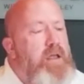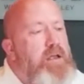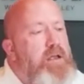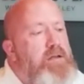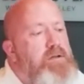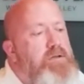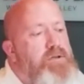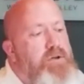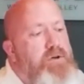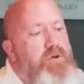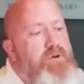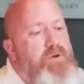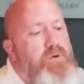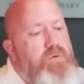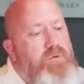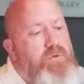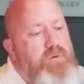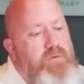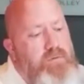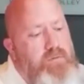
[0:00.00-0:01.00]

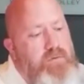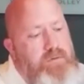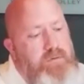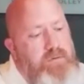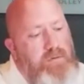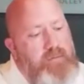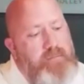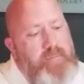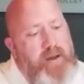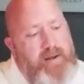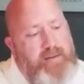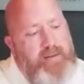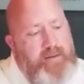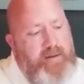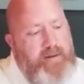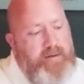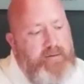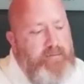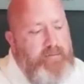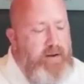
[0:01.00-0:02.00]
So back
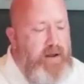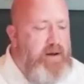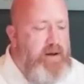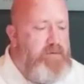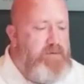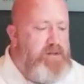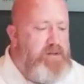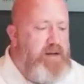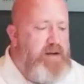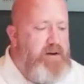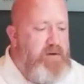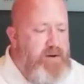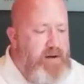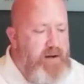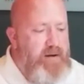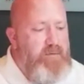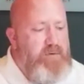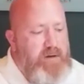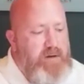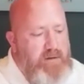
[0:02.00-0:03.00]
then I was like,
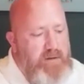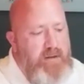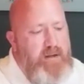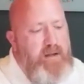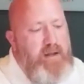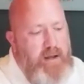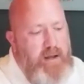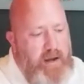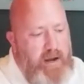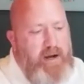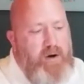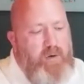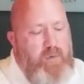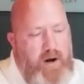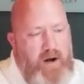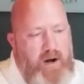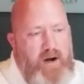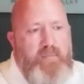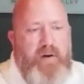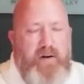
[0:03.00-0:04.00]
okay, well, I
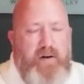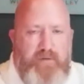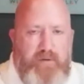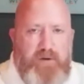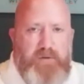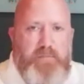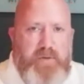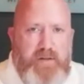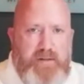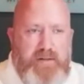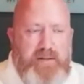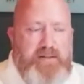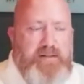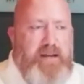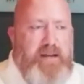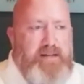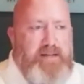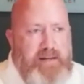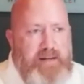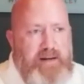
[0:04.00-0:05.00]
acquired my first business
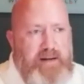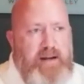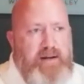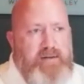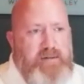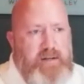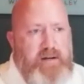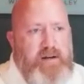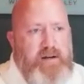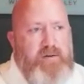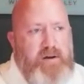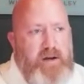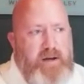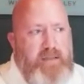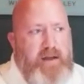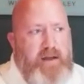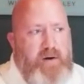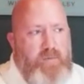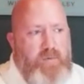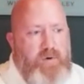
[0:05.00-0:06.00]
asset. I was like, okay,
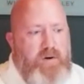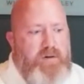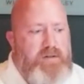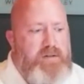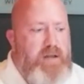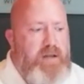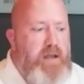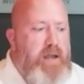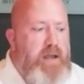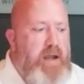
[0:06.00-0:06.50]
that works.